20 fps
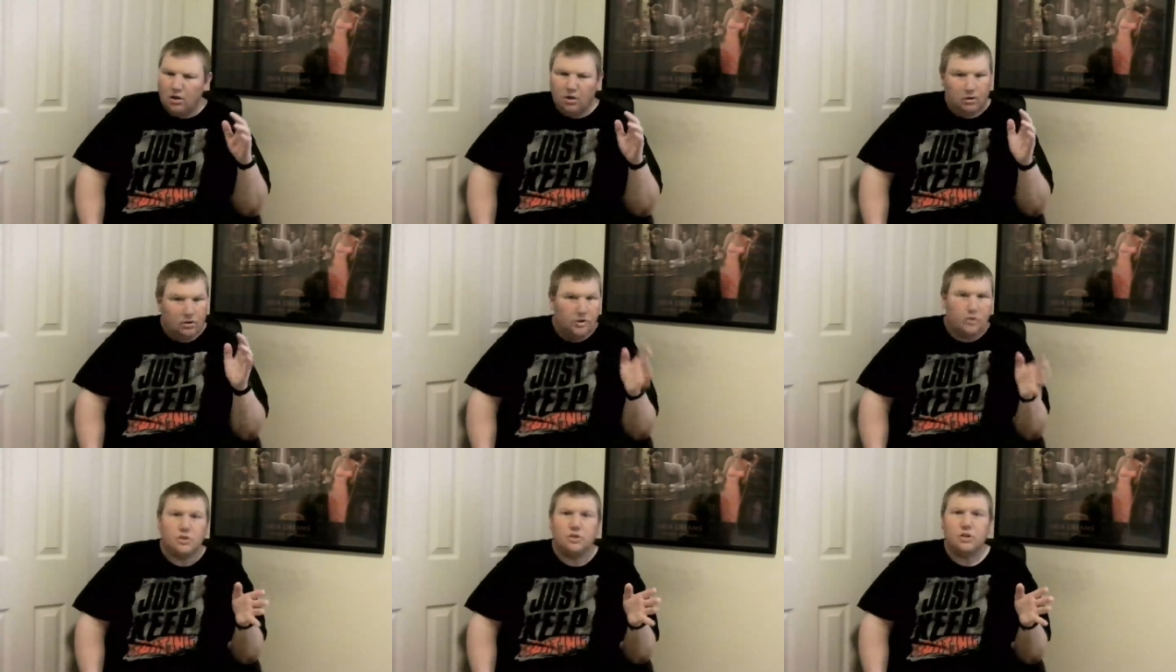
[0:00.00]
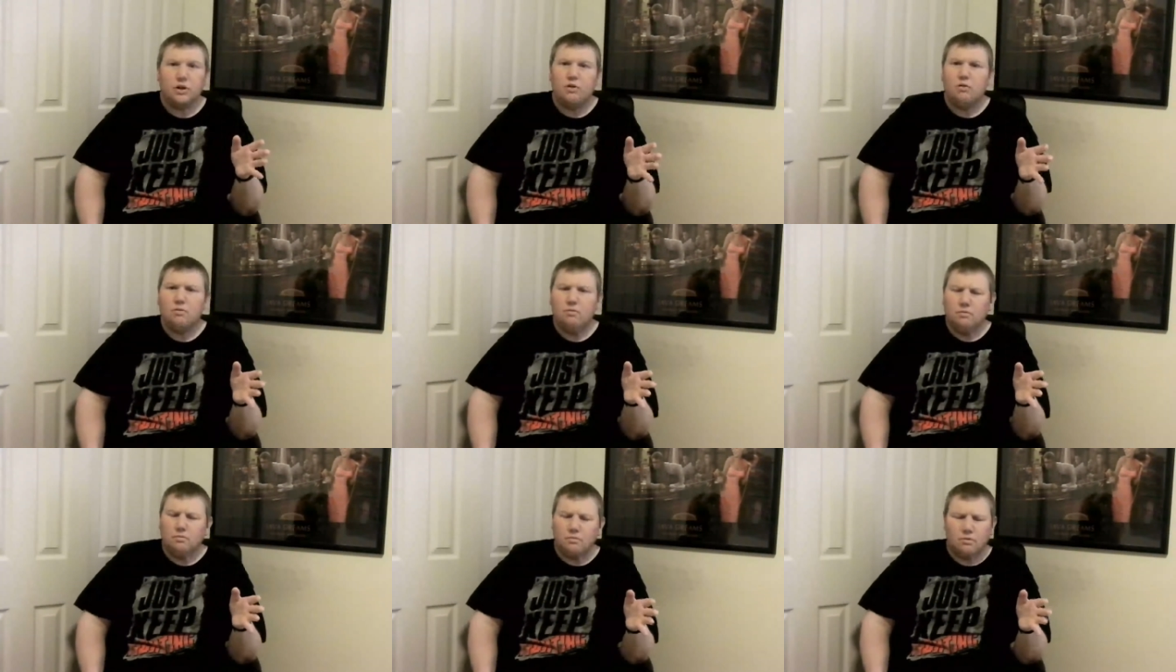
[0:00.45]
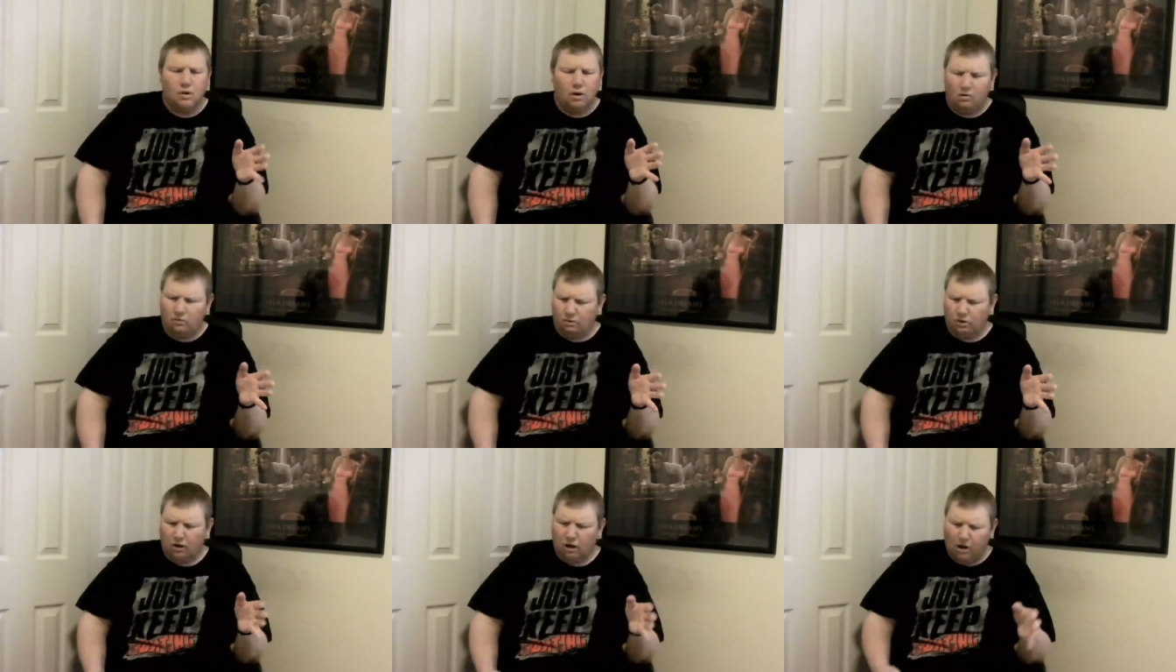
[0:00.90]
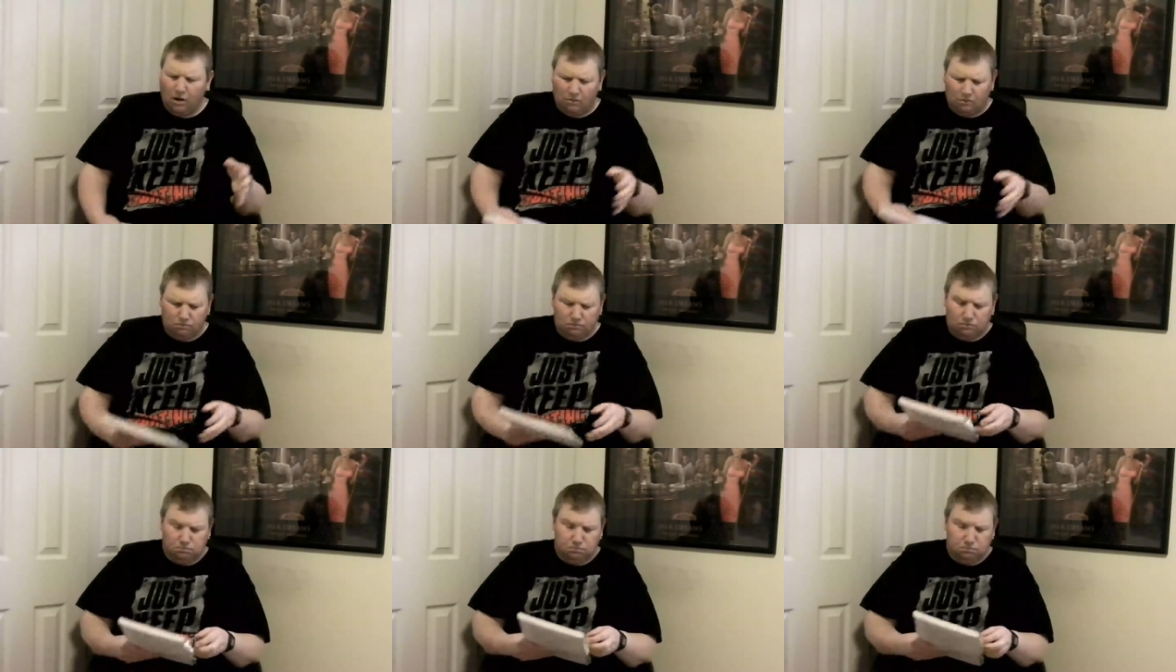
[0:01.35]
Good show. Over.
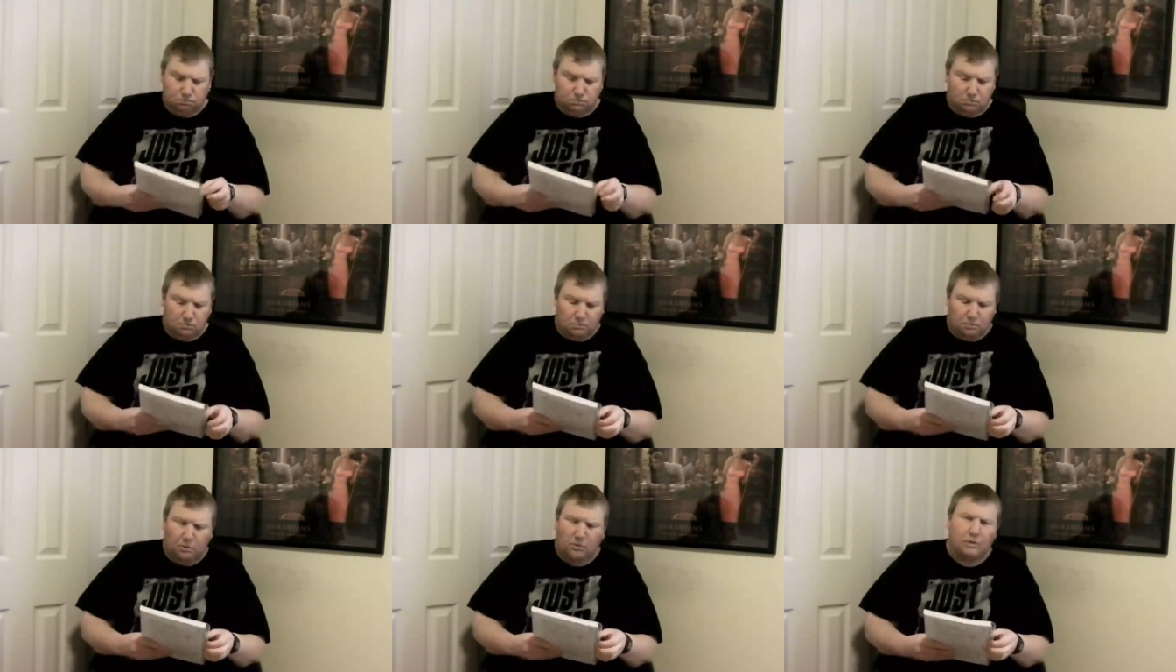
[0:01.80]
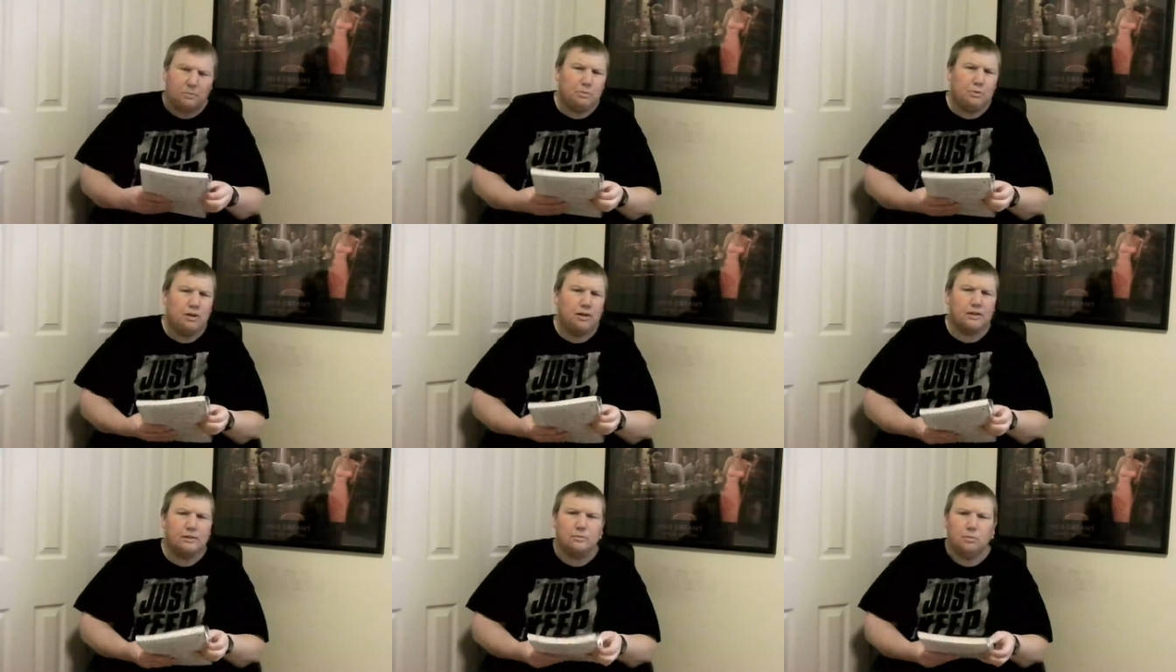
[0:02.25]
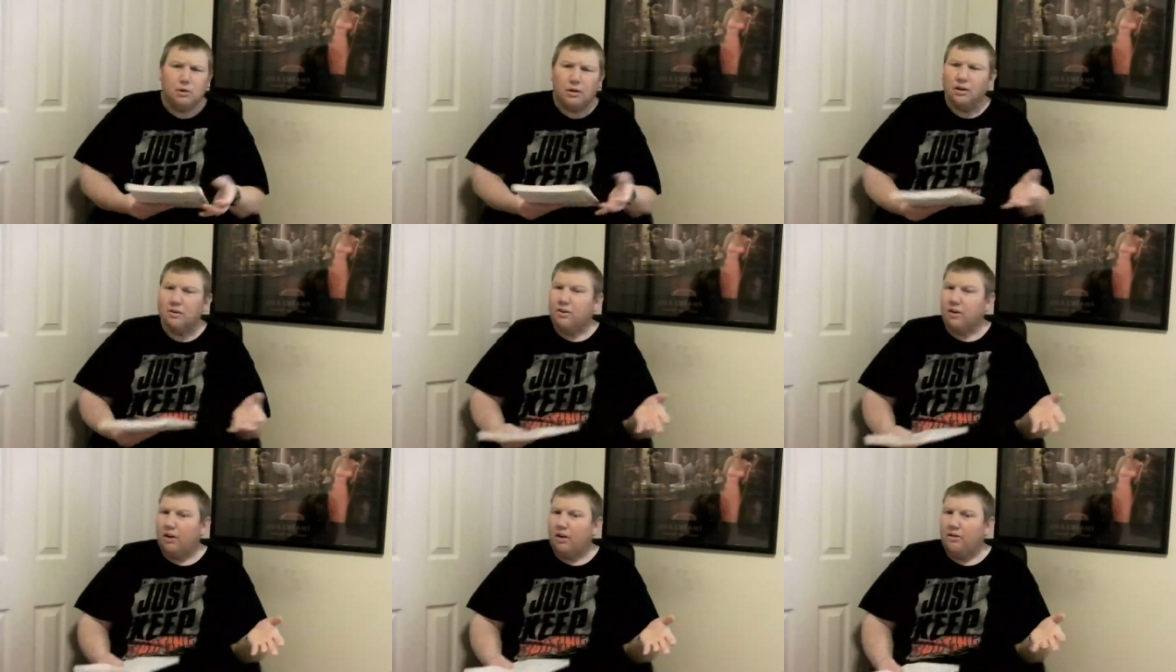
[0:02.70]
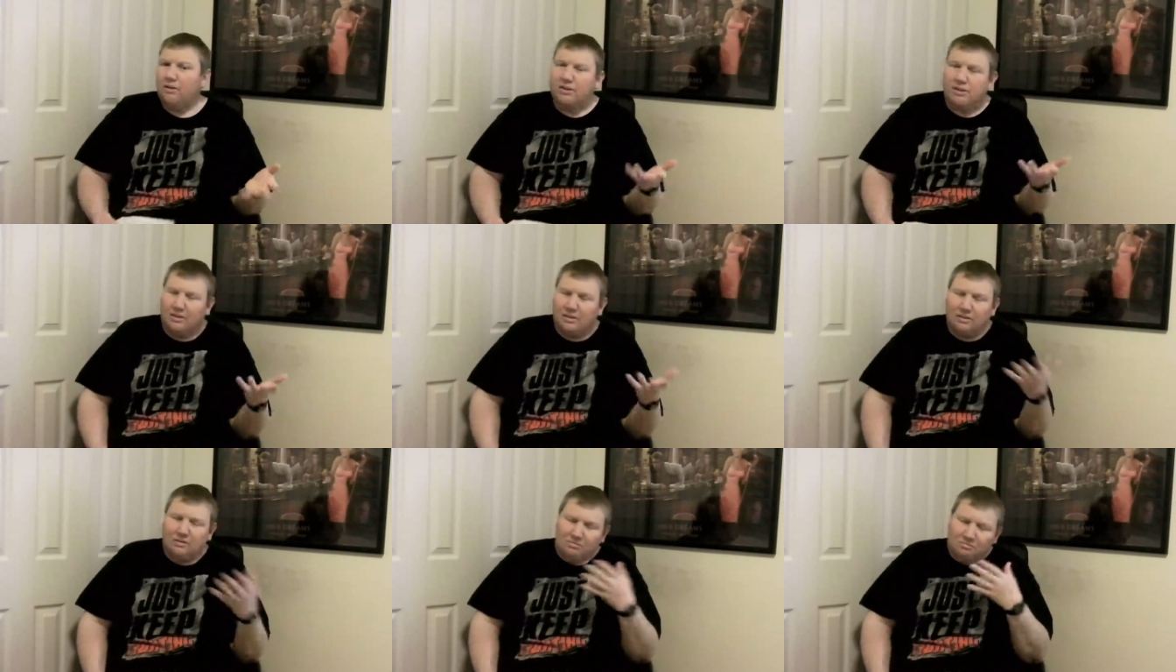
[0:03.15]
Pretty predictable, I thought, you
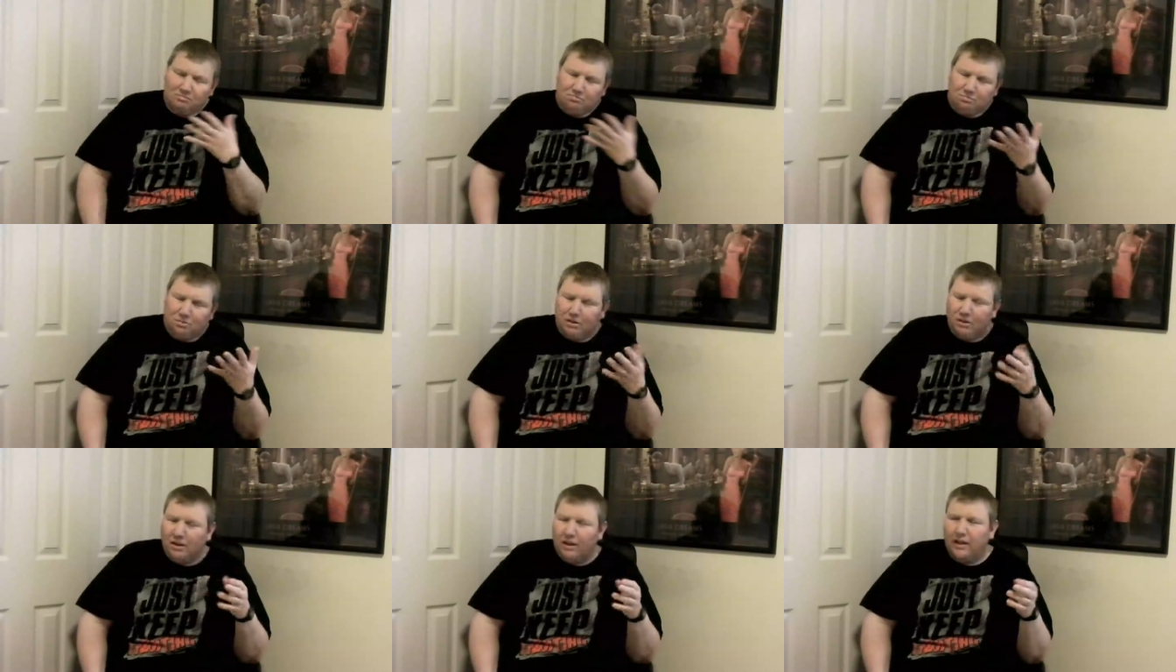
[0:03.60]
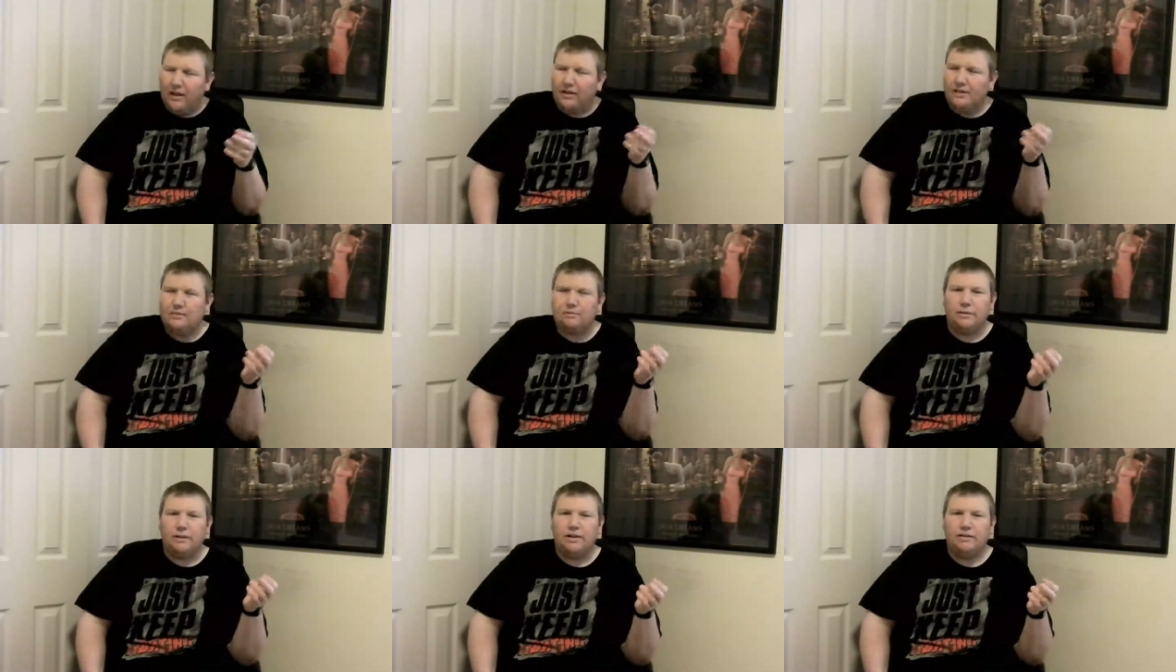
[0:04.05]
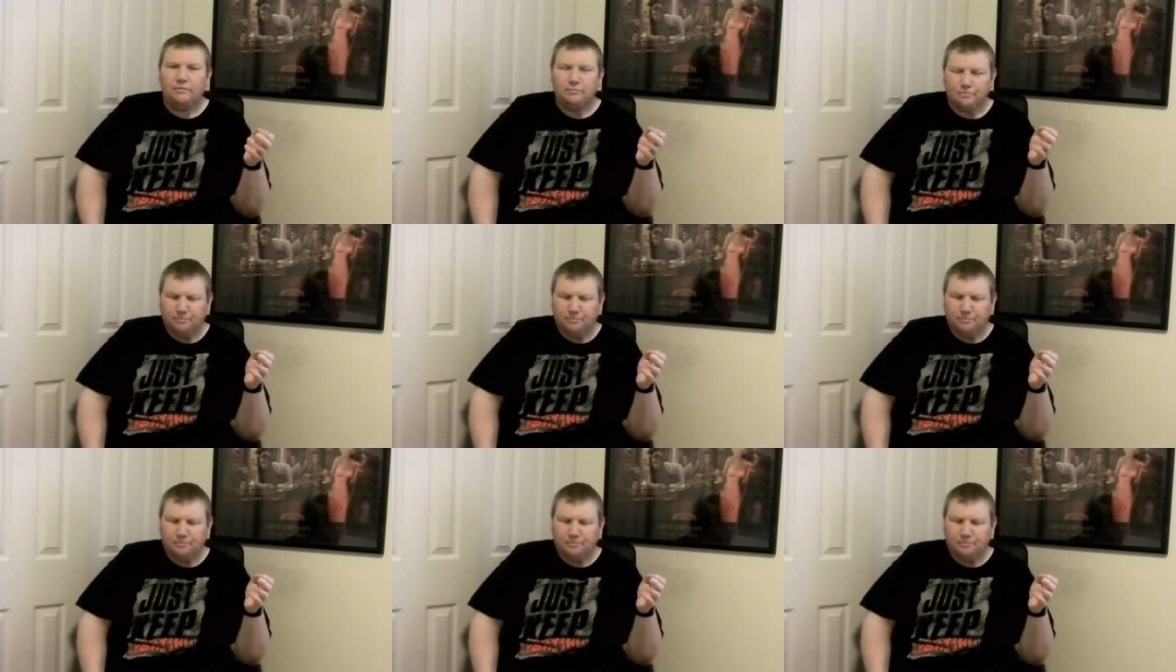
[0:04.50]
know, but hey, that's me.